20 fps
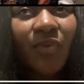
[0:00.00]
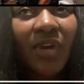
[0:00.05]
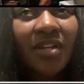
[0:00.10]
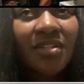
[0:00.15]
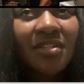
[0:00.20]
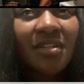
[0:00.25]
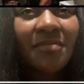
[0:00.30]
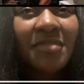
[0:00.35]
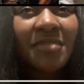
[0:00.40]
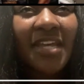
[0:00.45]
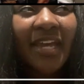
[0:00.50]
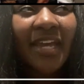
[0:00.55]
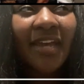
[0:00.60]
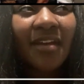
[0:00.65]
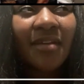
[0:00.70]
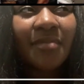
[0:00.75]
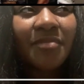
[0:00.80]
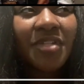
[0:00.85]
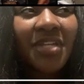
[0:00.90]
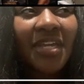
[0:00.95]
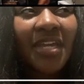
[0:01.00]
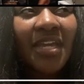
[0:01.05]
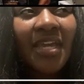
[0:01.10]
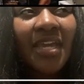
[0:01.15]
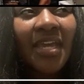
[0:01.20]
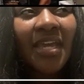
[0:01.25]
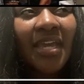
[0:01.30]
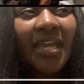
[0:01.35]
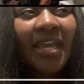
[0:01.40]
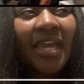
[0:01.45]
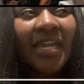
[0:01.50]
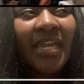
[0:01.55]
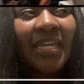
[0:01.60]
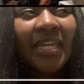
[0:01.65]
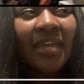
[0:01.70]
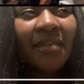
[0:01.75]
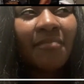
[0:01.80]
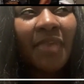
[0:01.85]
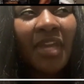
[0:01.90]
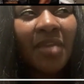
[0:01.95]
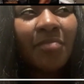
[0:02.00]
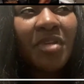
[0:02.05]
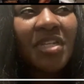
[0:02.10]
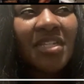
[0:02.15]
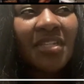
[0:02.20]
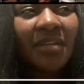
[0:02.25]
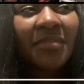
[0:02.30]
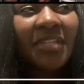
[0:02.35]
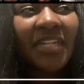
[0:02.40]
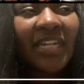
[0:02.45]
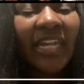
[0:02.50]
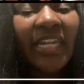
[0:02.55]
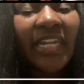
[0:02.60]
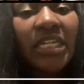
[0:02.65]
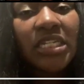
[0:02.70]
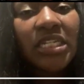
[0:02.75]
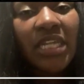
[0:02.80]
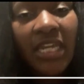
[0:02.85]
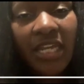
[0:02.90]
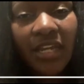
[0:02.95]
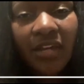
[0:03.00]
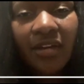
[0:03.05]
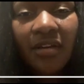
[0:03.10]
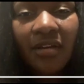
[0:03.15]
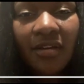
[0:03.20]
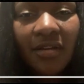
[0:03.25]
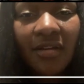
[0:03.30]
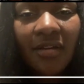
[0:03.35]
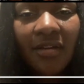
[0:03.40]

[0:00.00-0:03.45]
to where sometimes there may be something I need to hear.